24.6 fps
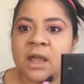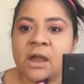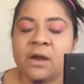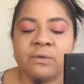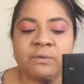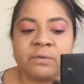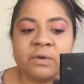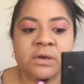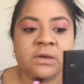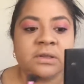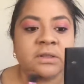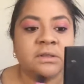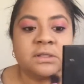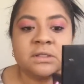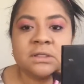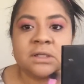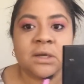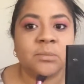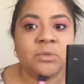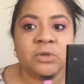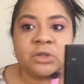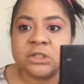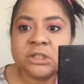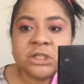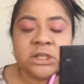get rid of the
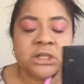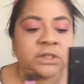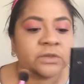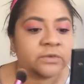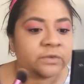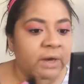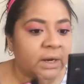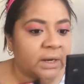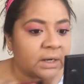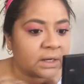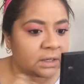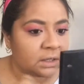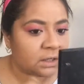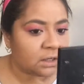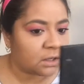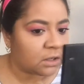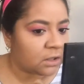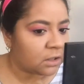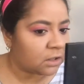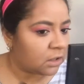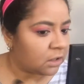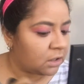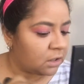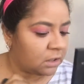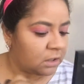double chin right
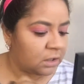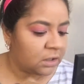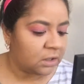here.